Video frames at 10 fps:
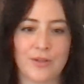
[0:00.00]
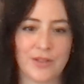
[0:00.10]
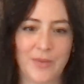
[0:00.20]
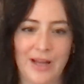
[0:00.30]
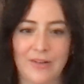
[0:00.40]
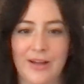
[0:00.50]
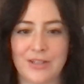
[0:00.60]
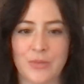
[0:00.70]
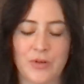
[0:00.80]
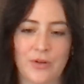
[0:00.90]
and the
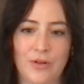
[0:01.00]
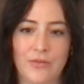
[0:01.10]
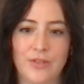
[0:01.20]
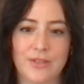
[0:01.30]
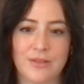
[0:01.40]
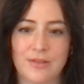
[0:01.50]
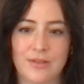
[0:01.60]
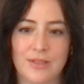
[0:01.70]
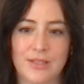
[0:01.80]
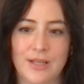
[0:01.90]
backlash about all of these
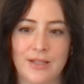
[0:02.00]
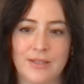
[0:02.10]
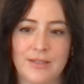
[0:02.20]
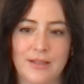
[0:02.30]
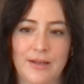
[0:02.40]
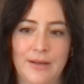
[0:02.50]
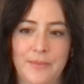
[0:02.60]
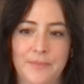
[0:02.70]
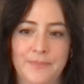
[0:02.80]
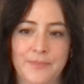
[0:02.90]
things.
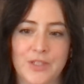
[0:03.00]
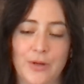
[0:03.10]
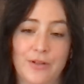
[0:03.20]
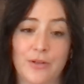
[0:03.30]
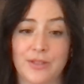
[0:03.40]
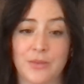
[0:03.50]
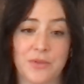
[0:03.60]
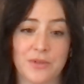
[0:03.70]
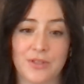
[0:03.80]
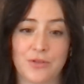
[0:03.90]
So I don't know. It's going to
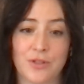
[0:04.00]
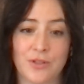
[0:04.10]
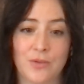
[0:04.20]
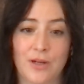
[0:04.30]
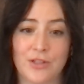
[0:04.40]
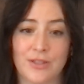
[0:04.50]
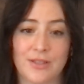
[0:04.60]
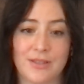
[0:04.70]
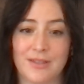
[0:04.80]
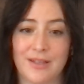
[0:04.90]
be really interesting to watch.
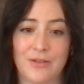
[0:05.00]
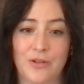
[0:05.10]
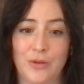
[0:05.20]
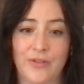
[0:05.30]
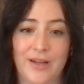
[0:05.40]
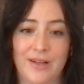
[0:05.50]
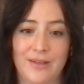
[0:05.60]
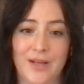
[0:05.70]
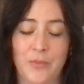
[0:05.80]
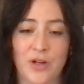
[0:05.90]
I don't know if
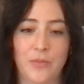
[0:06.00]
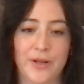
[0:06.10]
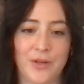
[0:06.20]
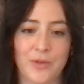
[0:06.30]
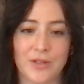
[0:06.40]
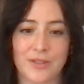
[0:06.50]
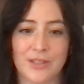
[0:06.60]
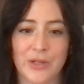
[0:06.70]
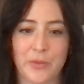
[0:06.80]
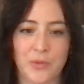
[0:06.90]
I'm not a betting
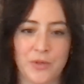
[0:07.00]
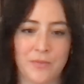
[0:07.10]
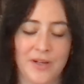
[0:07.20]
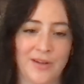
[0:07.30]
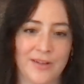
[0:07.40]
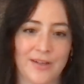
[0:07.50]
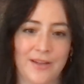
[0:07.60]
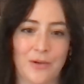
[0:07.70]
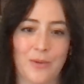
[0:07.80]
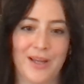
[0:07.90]
person, so I wouldn't put money on it
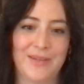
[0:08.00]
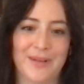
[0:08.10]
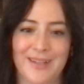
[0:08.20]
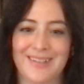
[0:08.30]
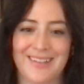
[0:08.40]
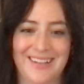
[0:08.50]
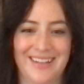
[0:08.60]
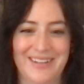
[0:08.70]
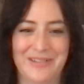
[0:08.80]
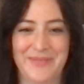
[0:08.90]
either way, but I
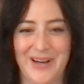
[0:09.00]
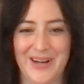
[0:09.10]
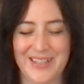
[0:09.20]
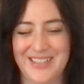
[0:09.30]
think it would be hard